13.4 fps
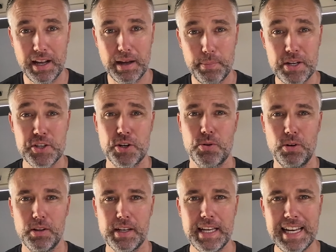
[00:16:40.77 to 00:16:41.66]
picture
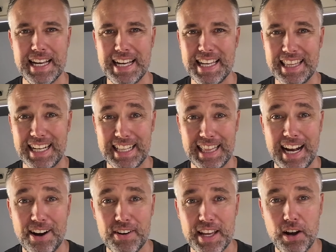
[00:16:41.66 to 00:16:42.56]
quality. The
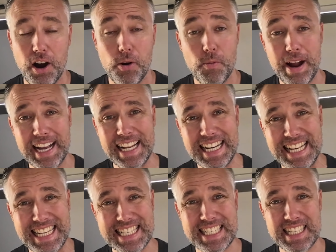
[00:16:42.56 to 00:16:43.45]
clarity, I reckon,
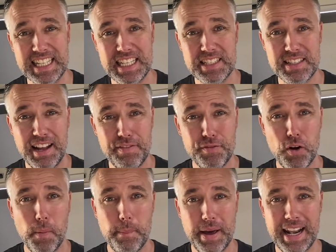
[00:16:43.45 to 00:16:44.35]
is if
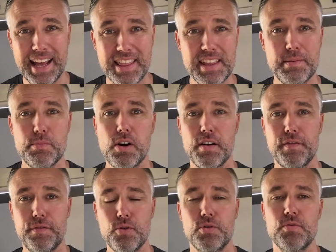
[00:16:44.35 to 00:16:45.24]
not better than my
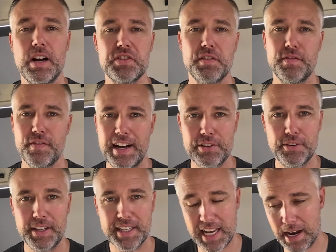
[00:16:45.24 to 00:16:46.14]
Ford Ranger
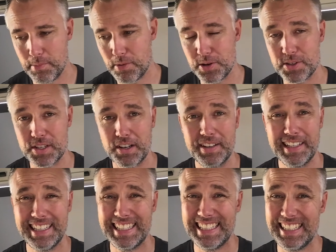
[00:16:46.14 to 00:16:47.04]
factory camera. So
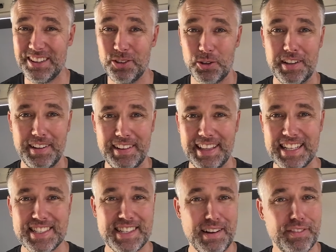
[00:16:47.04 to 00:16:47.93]
look,
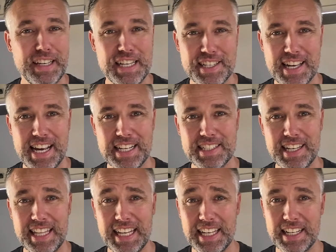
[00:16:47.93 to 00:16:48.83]
that's definitely saying
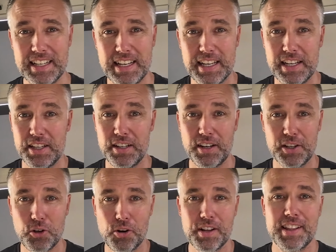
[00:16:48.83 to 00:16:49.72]
something. Can,
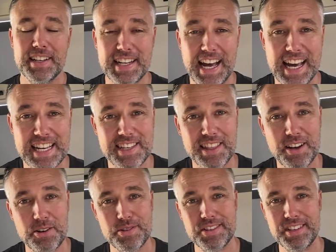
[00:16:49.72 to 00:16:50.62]
gone are the days of
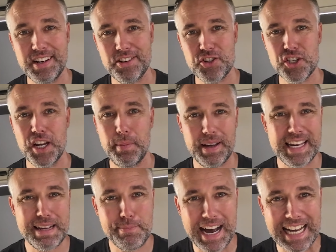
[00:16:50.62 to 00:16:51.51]
those, cheap
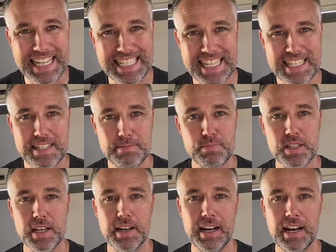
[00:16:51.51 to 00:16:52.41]
eBay
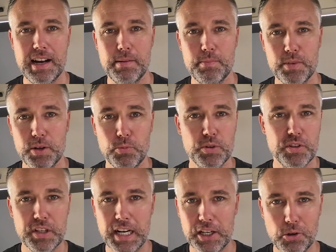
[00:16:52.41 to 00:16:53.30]
systems that would,
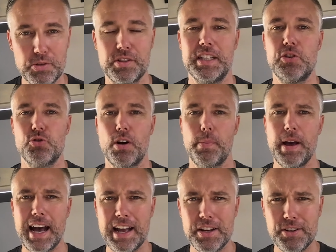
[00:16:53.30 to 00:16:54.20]
constantly drop
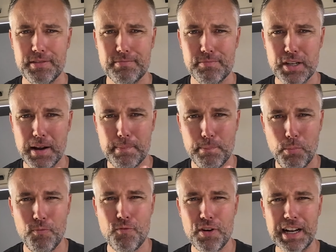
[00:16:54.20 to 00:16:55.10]
out, and
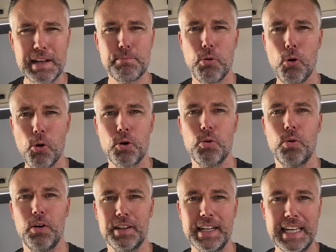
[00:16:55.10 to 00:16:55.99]
really poor
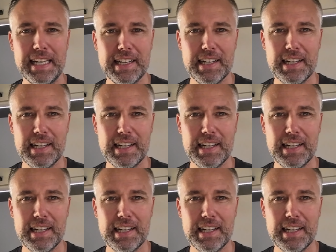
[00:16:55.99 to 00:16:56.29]
quality